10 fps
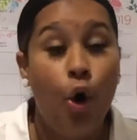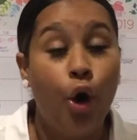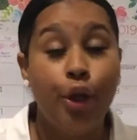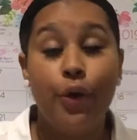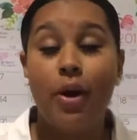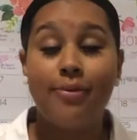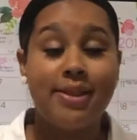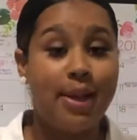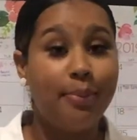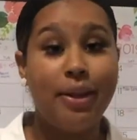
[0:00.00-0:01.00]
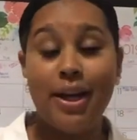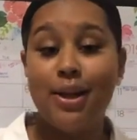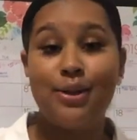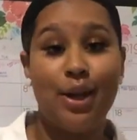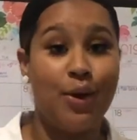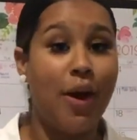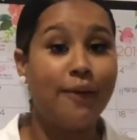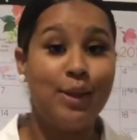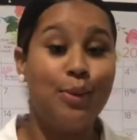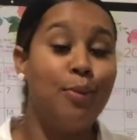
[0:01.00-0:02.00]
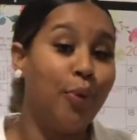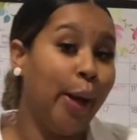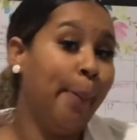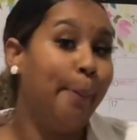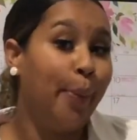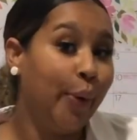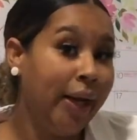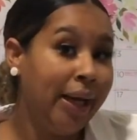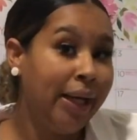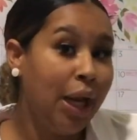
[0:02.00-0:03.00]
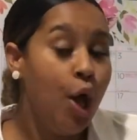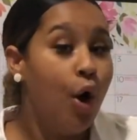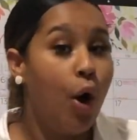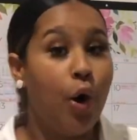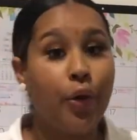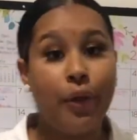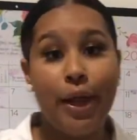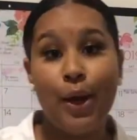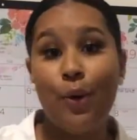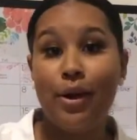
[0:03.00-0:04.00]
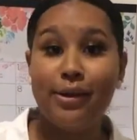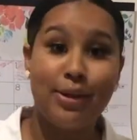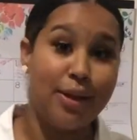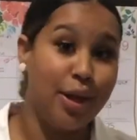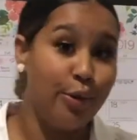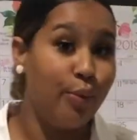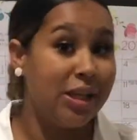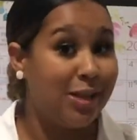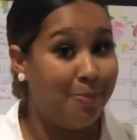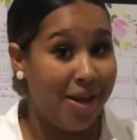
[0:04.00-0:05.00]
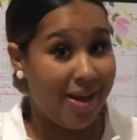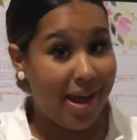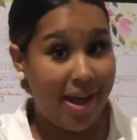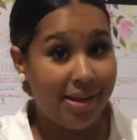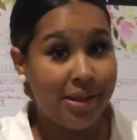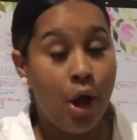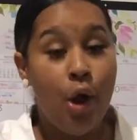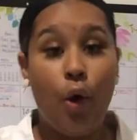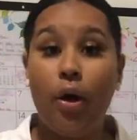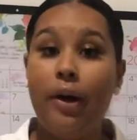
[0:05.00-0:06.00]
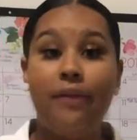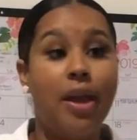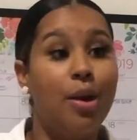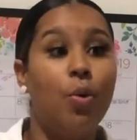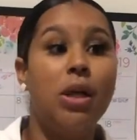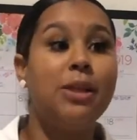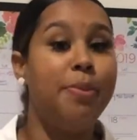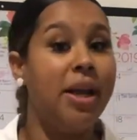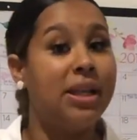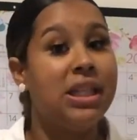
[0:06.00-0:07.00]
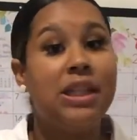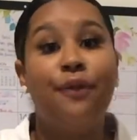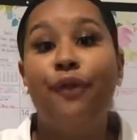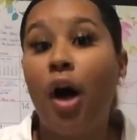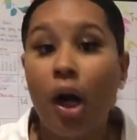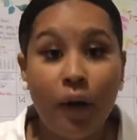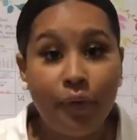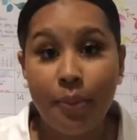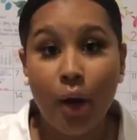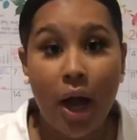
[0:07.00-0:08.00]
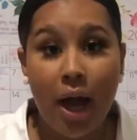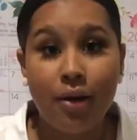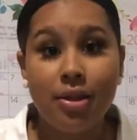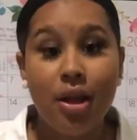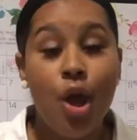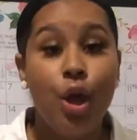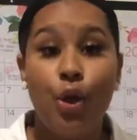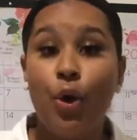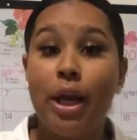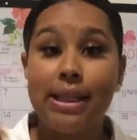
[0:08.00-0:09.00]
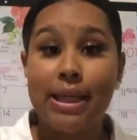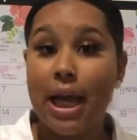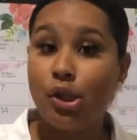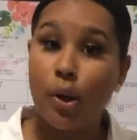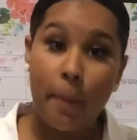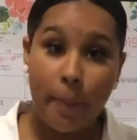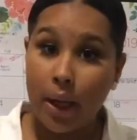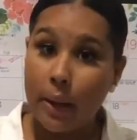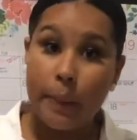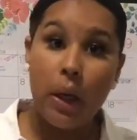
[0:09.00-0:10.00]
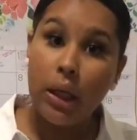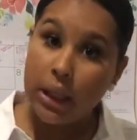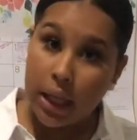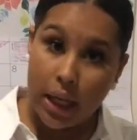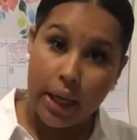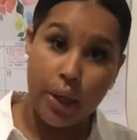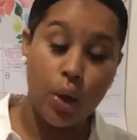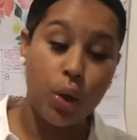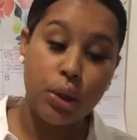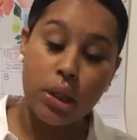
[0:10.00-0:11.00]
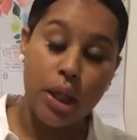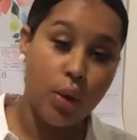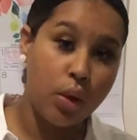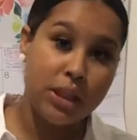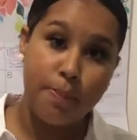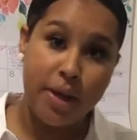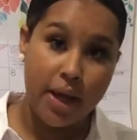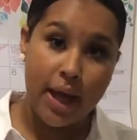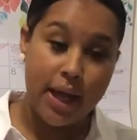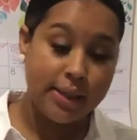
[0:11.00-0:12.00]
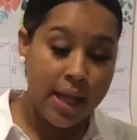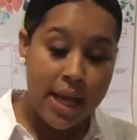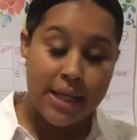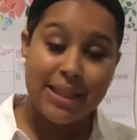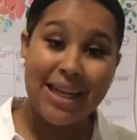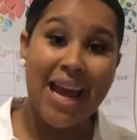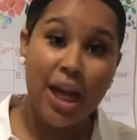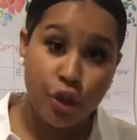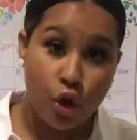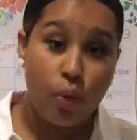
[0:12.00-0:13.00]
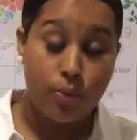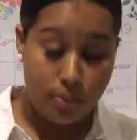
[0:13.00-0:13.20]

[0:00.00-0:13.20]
or you have something else that you have to do more important other than going to the USPS, or if the USPS is far from your house, you can schedule a pickup online. You go to the USPS, schedule